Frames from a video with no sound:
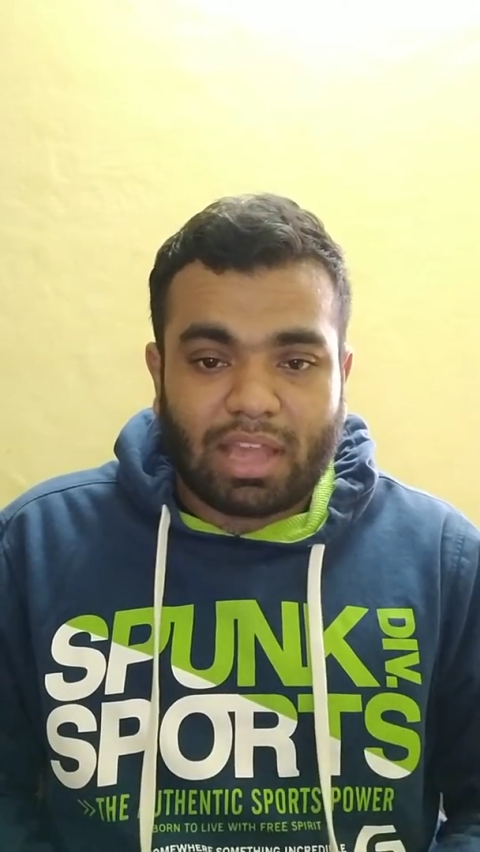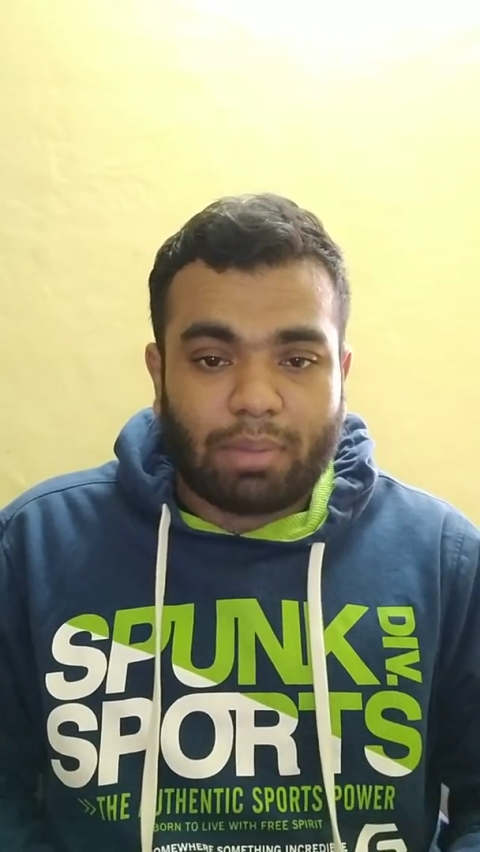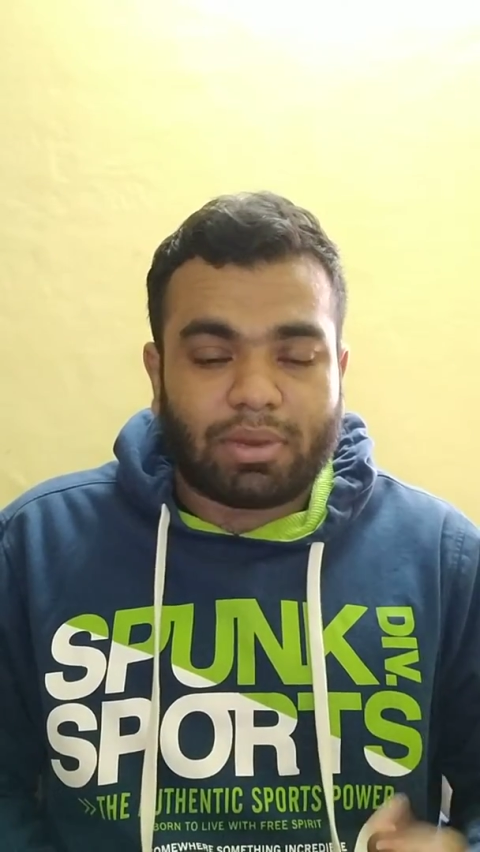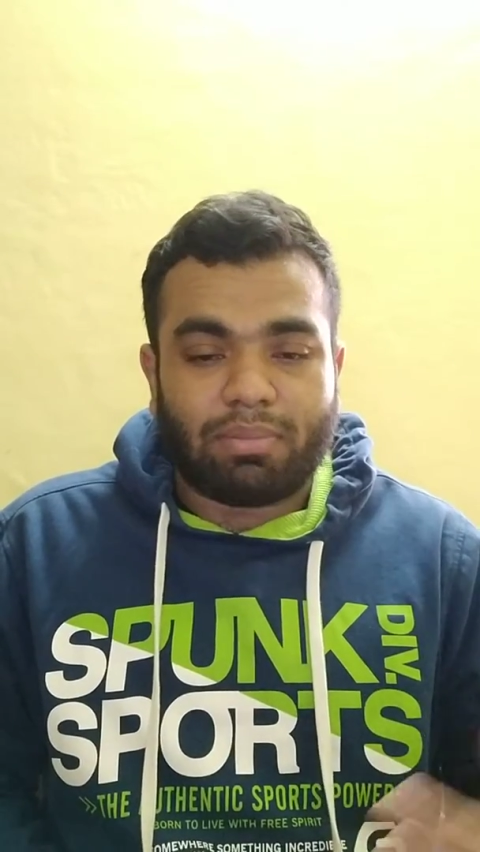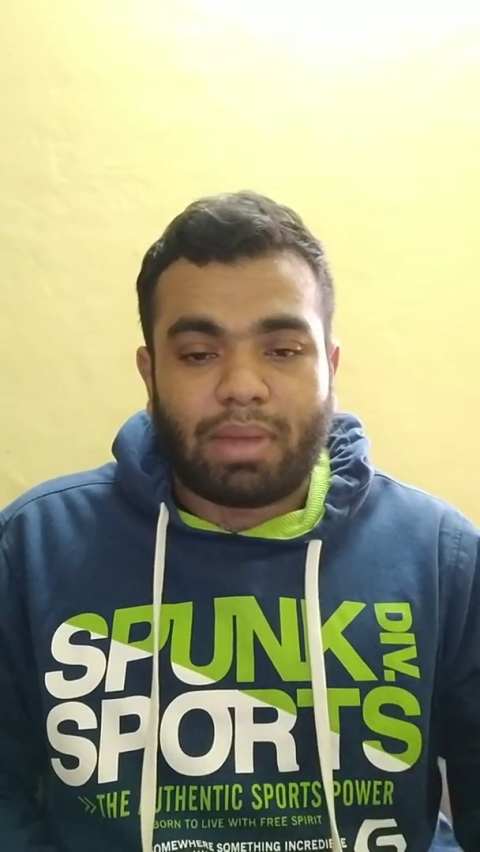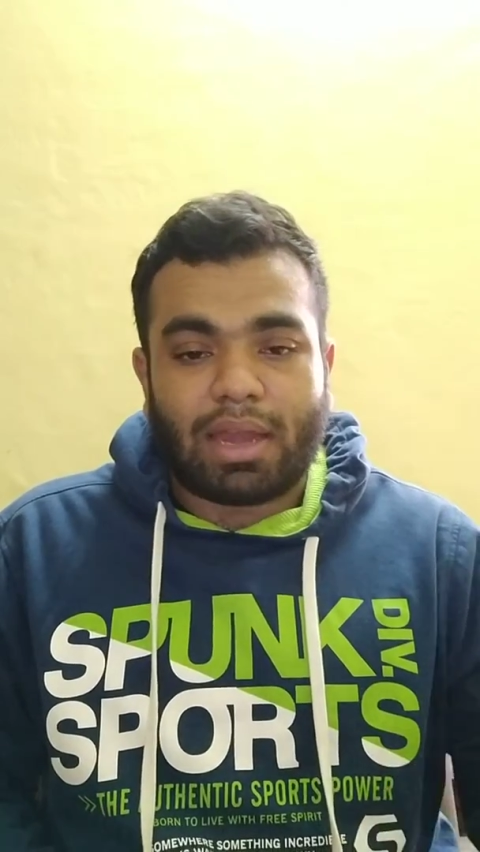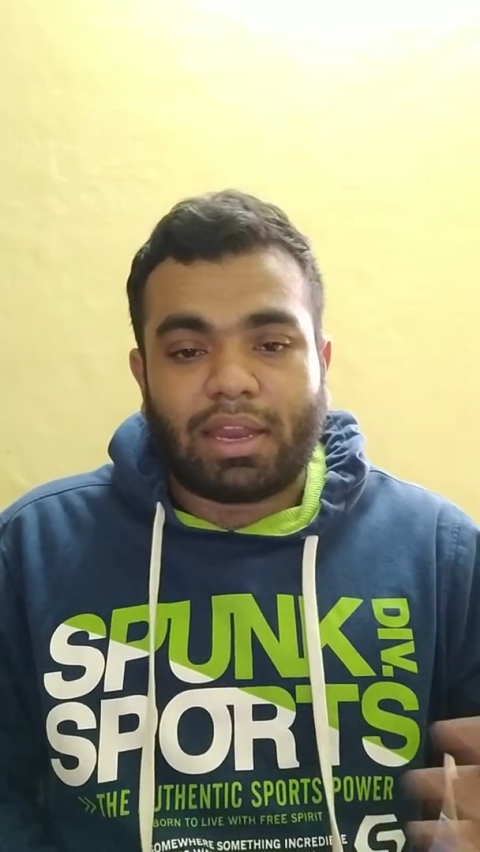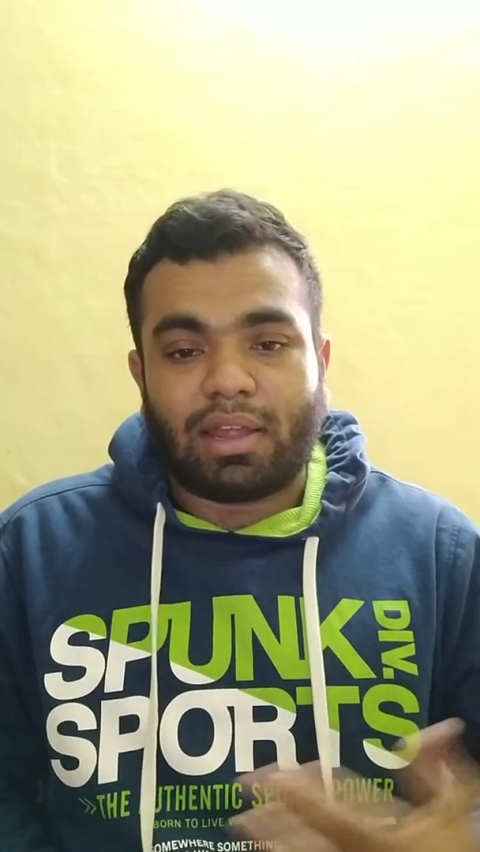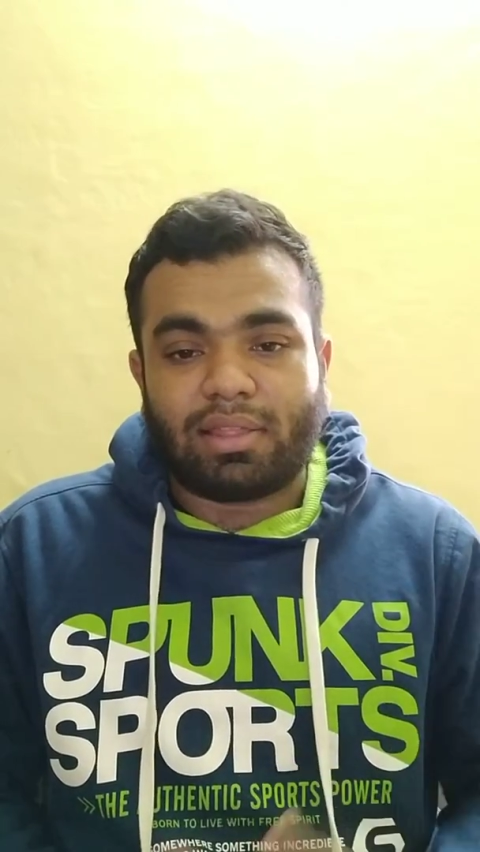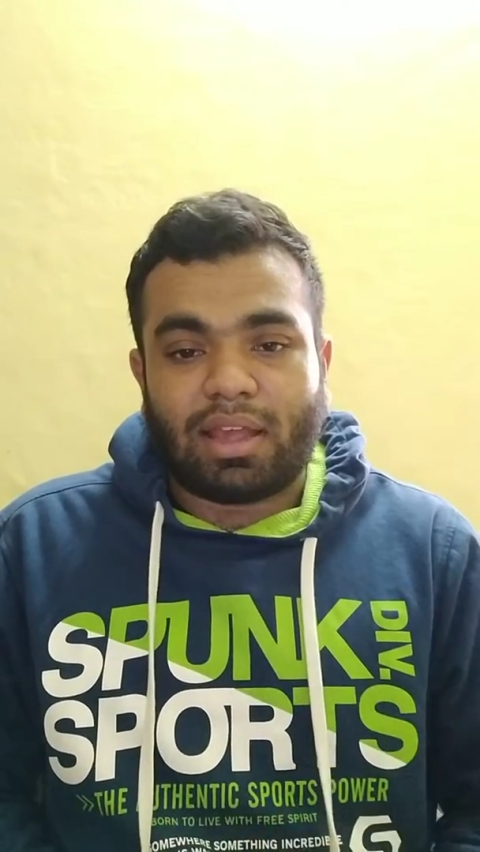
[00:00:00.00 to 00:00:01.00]
captain
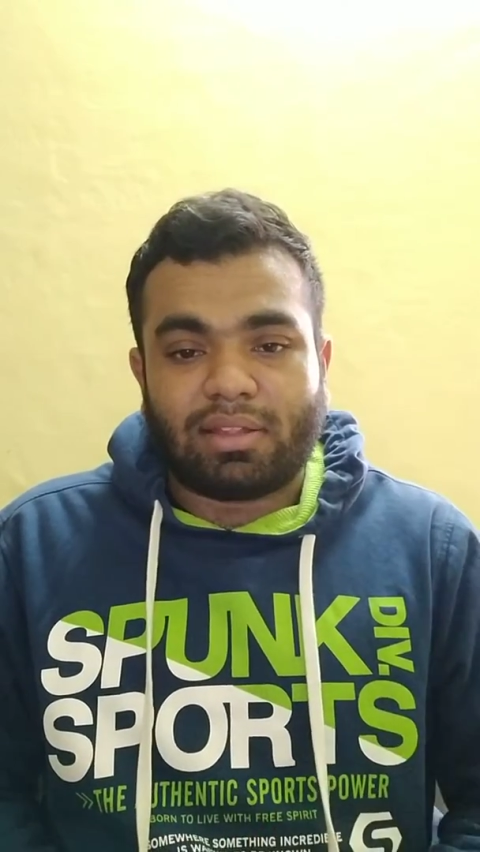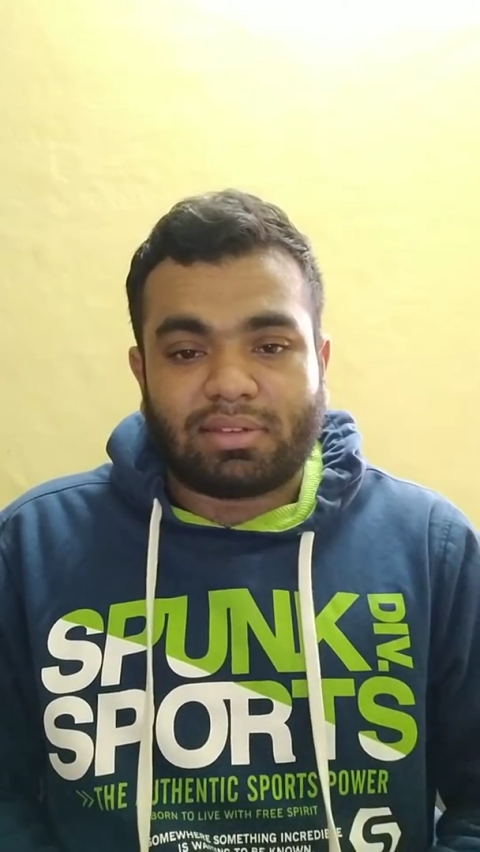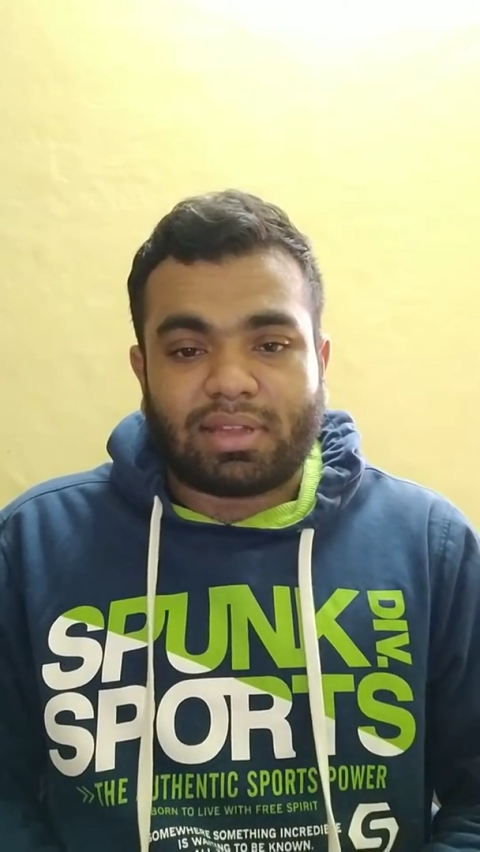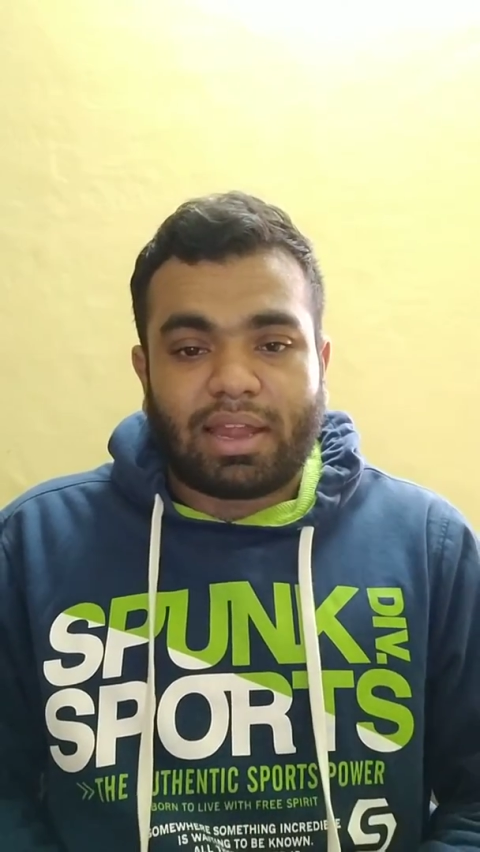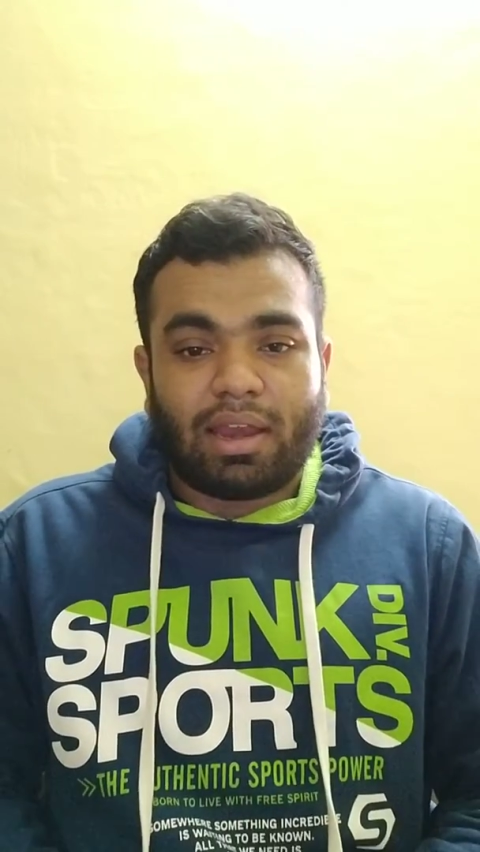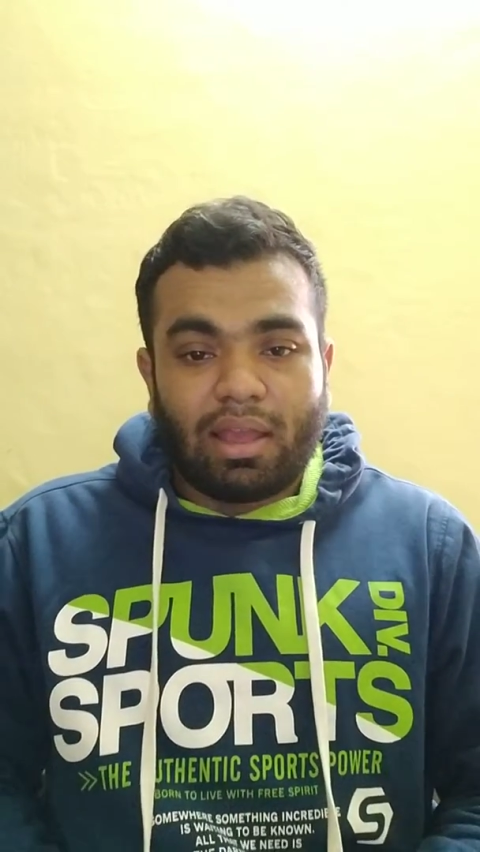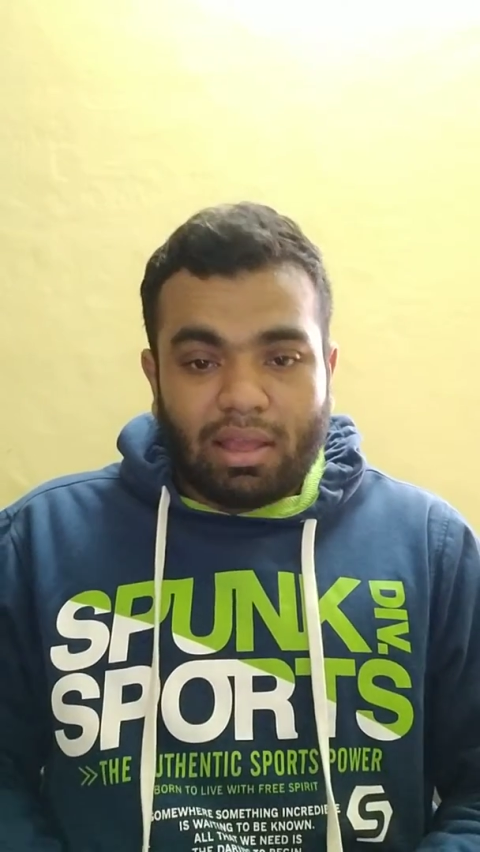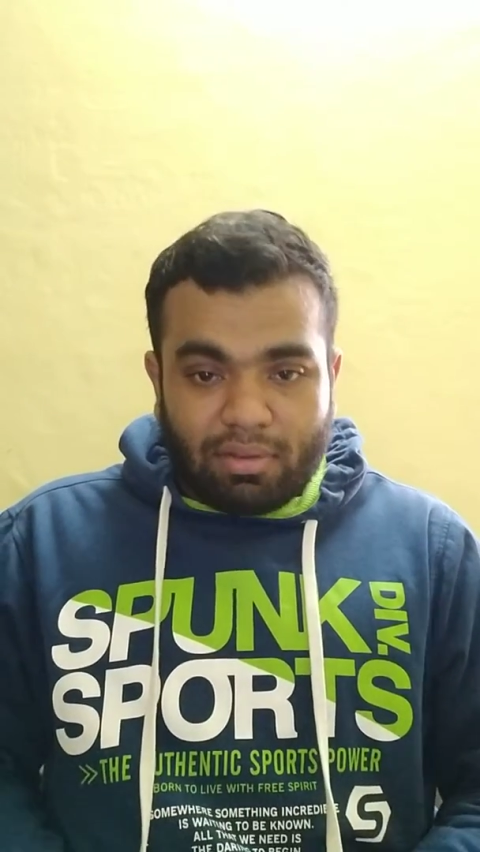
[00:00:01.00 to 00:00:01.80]
batting at the other side.